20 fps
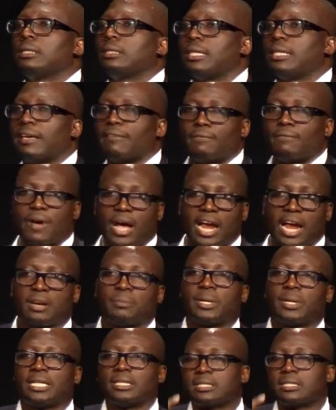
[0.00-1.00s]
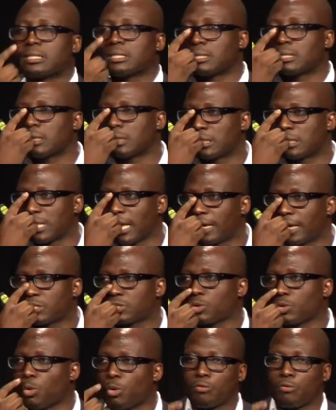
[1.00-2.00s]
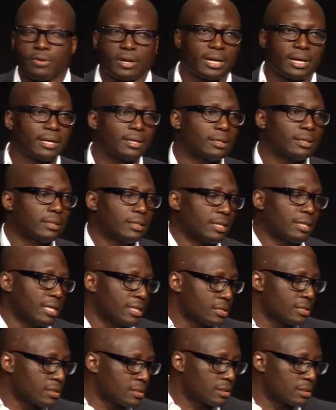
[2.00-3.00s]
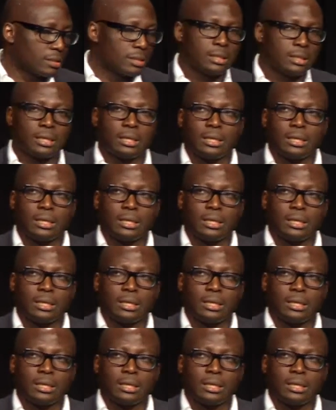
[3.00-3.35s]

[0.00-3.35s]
the environment takes over this